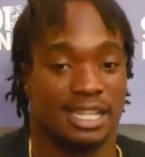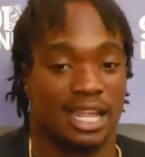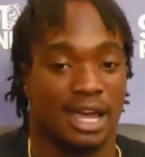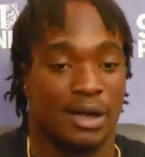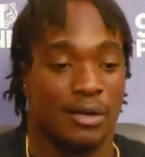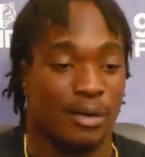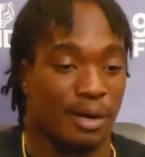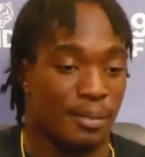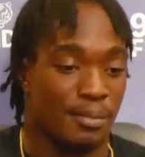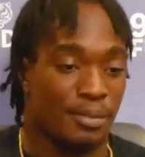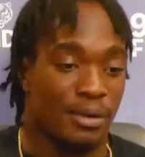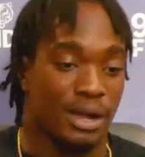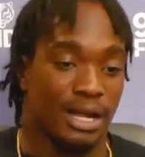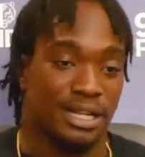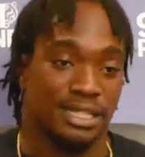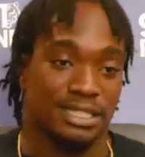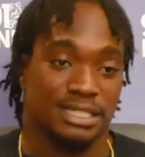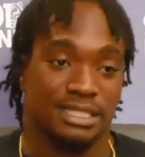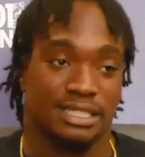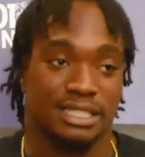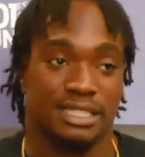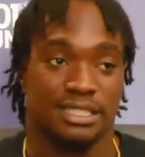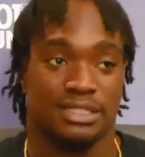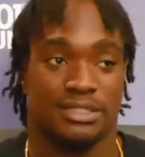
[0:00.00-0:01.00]
Now I'm
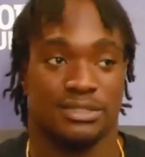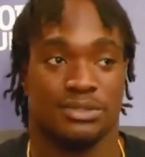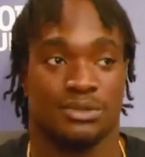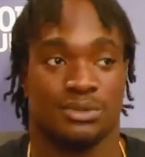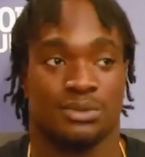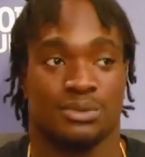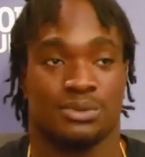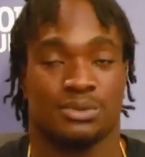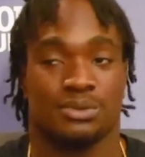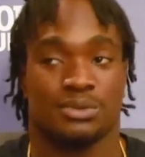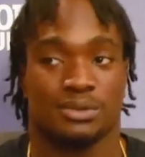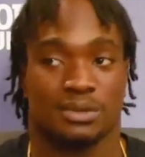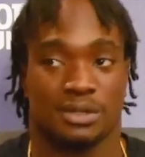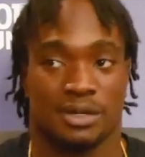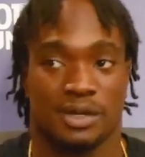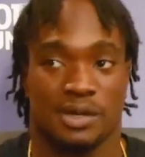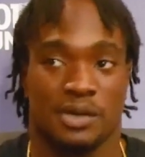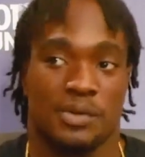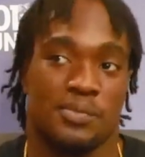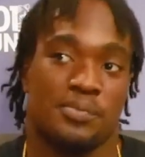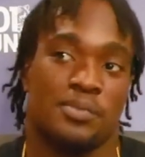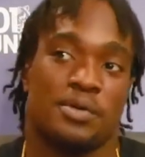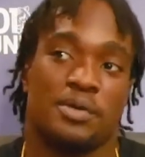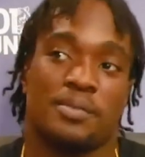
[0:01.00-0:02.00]
practicing to
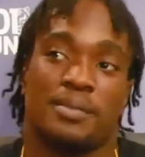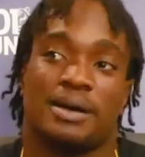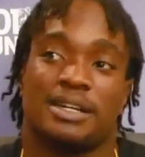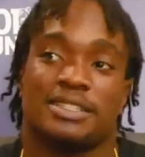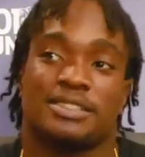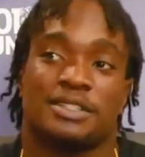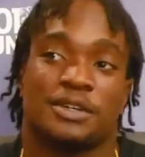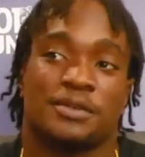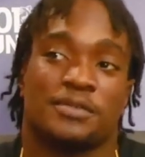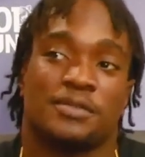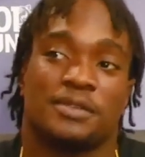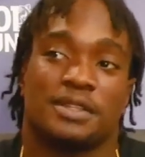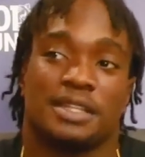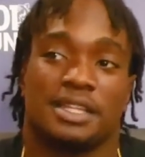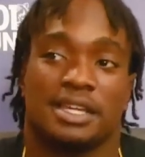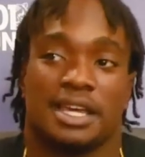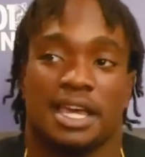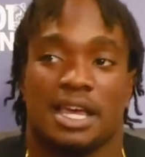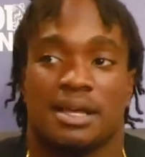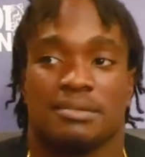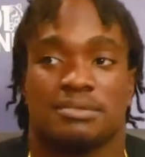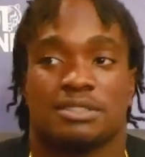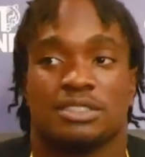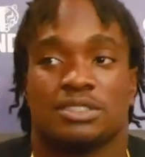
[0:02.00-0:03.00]
put myself in the
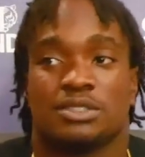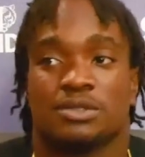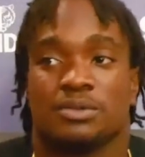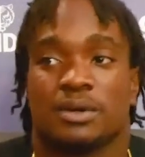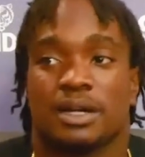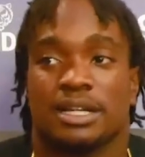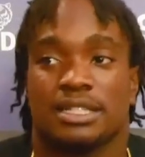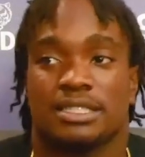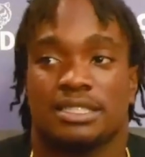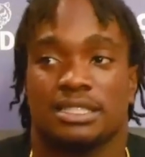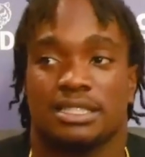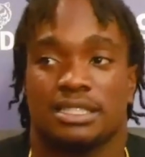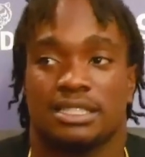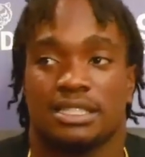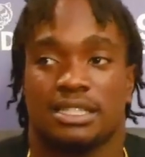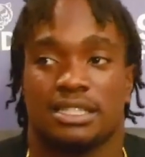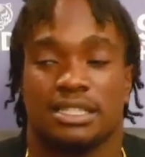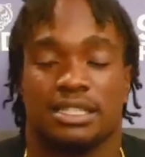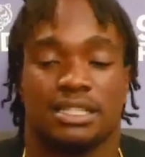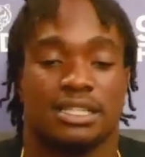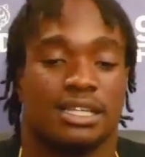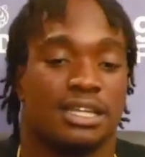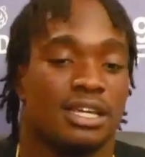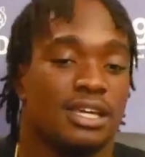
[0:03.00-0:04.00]
game situation
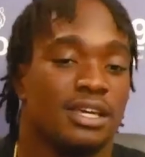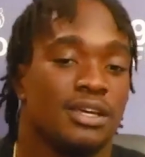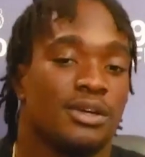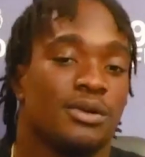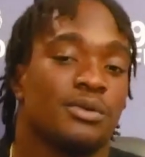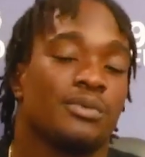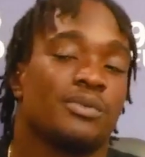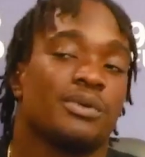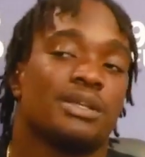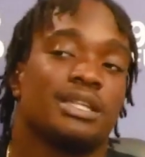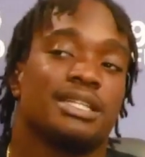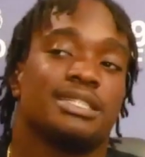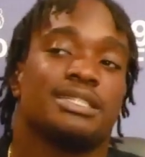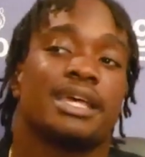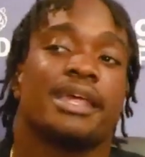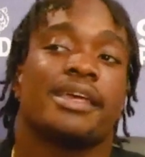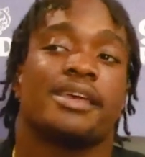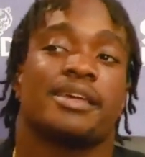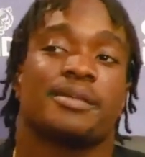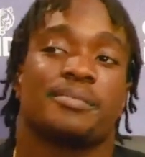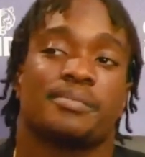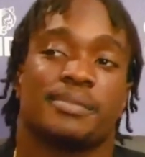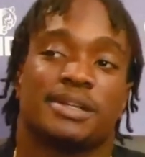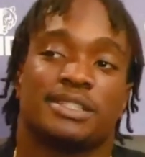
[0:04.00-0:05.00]
and really
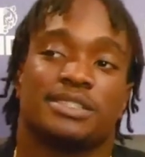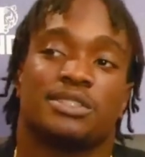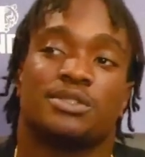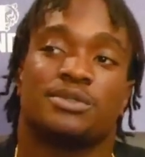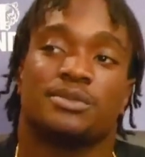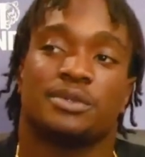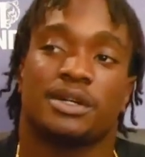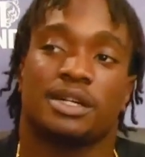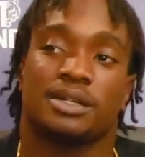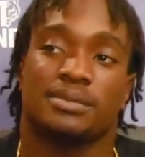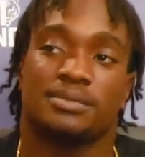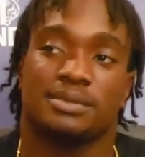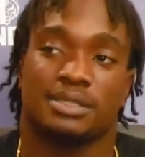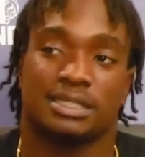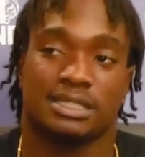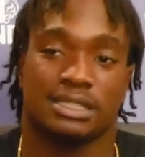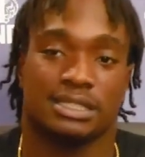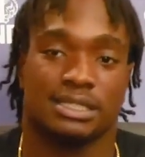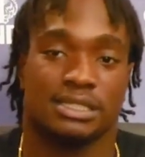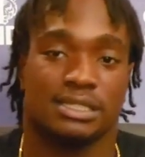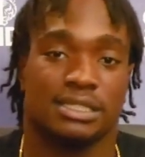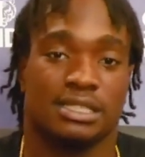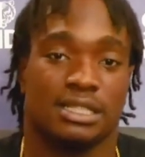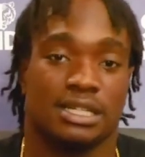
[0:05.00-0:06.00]
taking mental reps
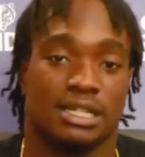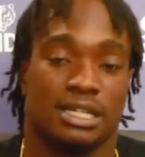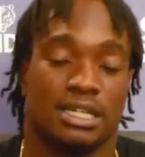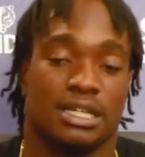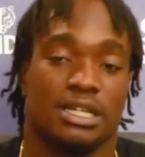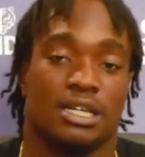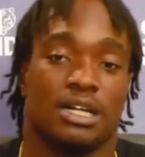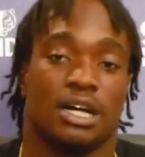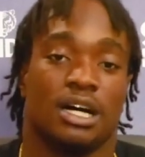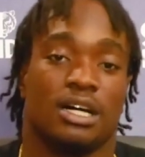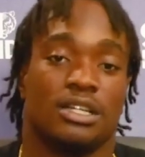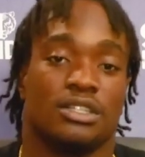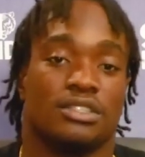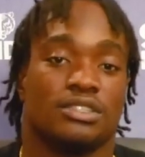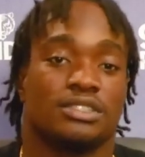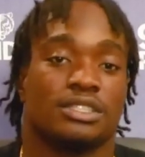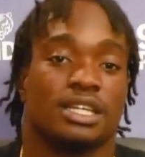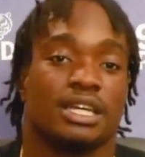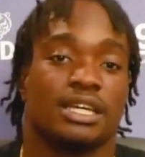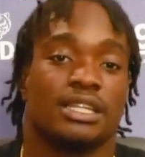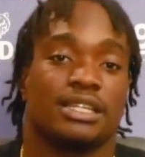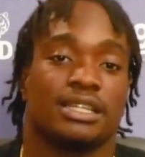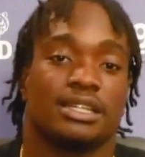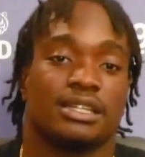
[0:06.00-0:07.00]
and
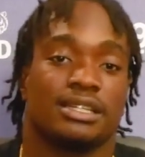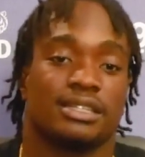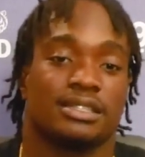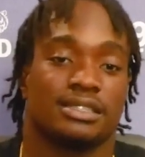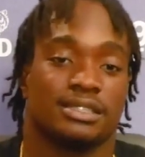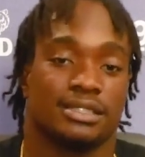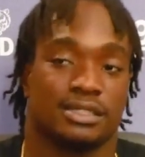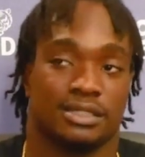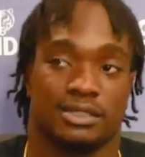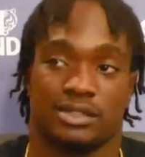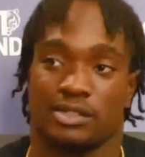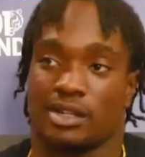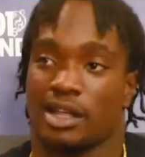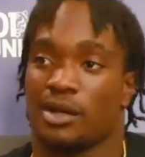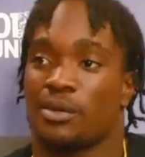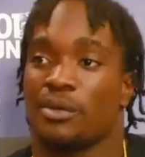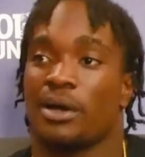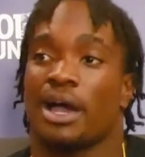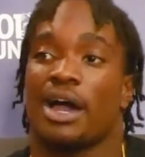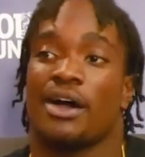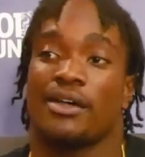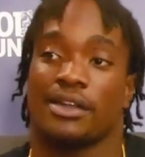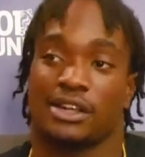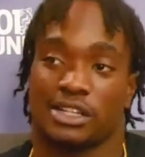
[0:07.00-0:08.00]
understanding like
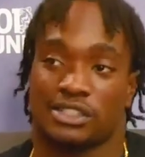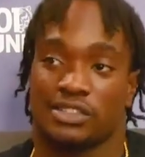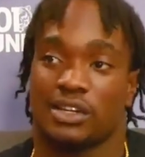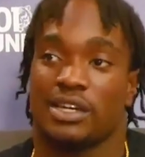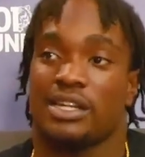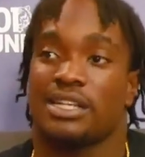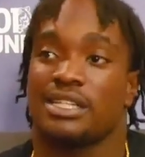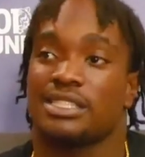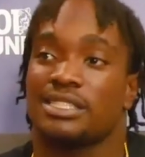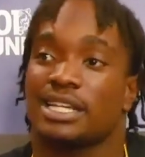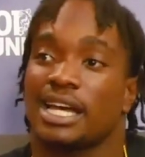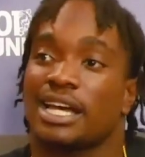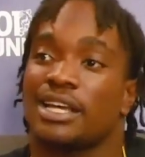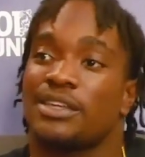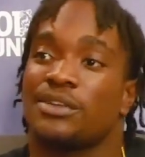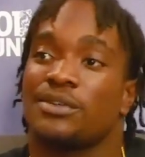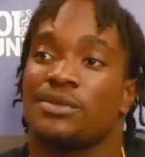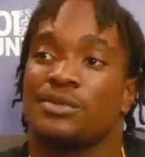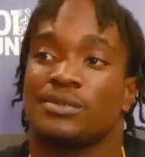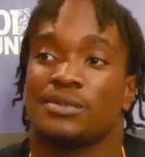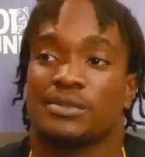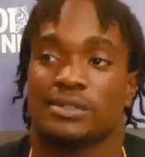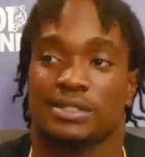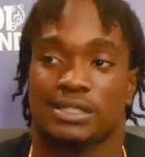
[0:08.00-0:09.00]
how they're trying to attack you.